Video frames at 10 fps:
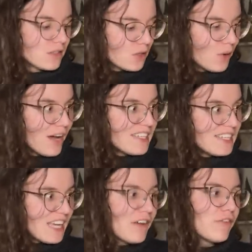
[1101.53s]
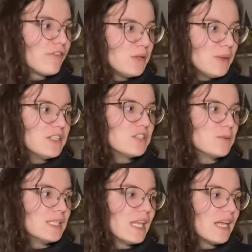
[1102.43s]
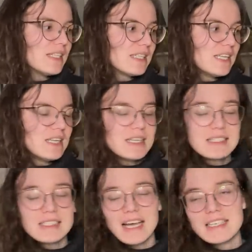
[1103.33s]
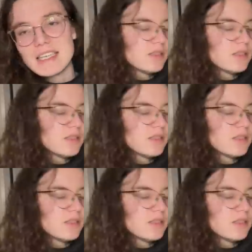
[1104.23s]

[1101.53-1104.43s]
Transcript: so I did have a few issues with the lights in this set.